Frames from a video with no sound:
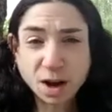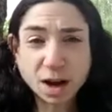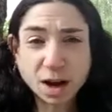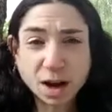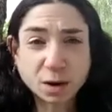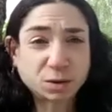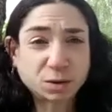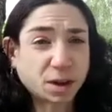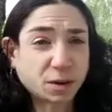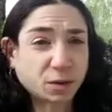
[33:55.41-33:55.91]

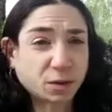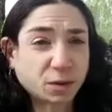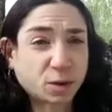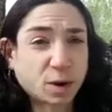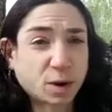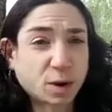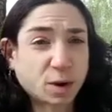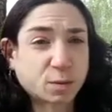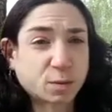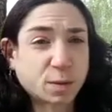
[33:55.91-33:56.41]
I would definitely
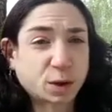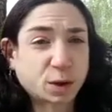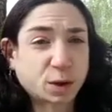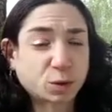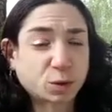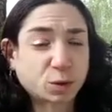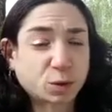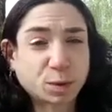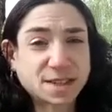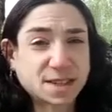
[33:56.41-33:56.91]
recommend
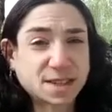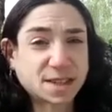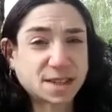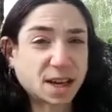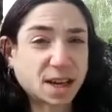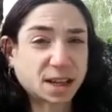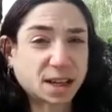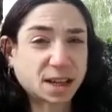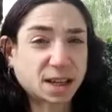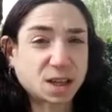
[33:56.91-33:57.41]

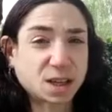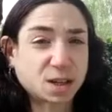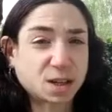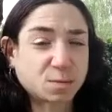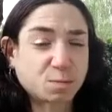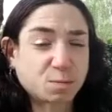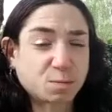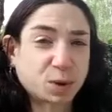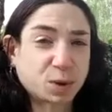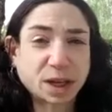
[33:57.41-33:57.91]
replacing any